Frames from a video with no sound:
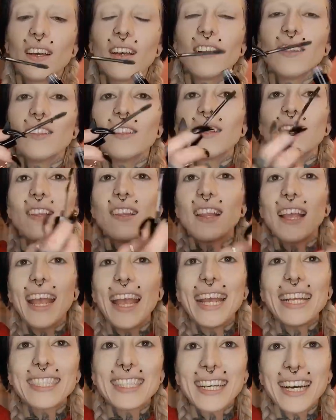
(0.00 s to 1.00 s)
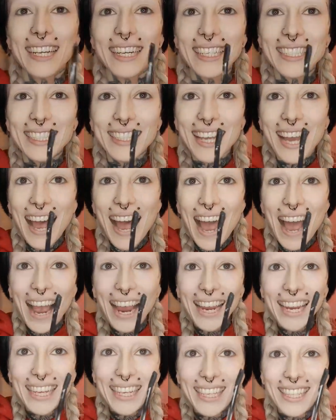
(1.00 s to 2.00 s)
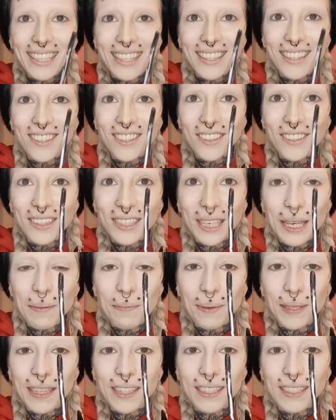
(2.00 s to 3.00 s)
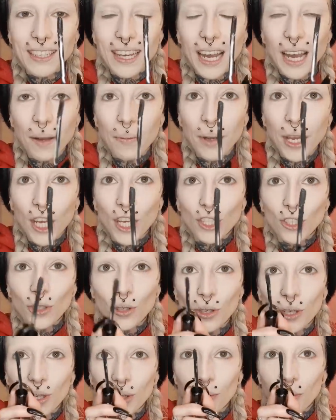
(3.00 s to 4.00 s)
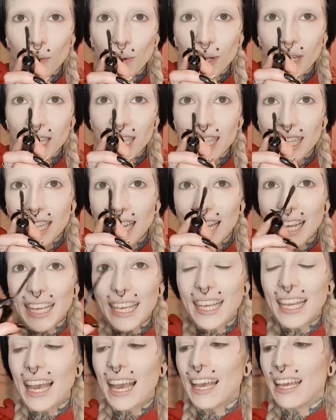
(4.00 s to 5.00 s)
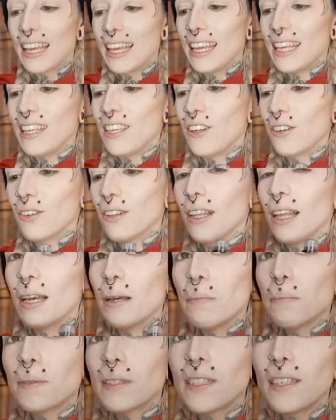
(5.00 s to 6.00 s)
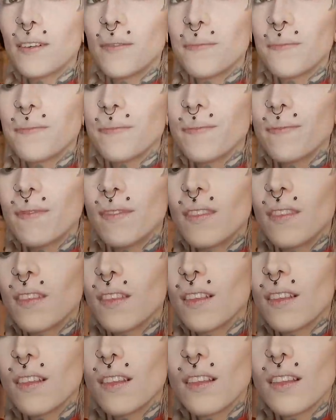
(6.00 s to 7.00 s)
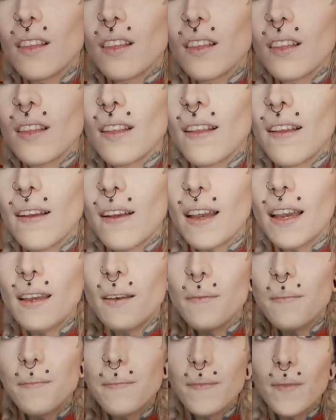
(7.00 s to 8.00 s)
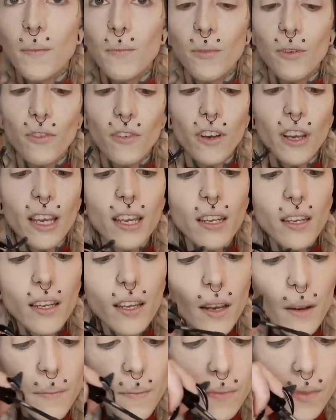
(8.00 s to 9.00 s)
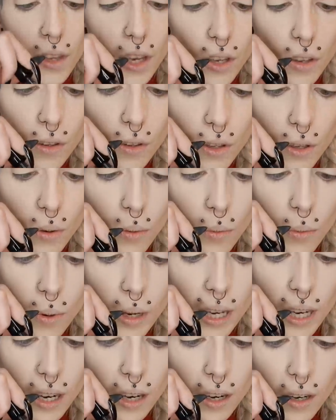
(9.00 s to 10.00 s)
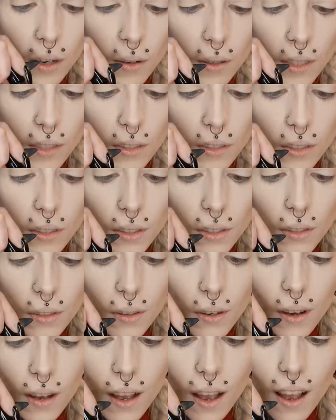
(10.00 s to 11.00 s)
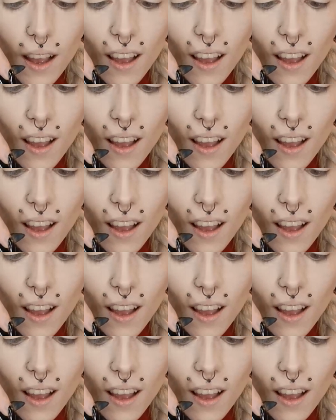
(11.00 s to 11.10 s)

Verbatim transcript: And it's got a tiny little tip at the top, so you can really like get in your lips. Oh. Okay, move your hand here. So we are going to.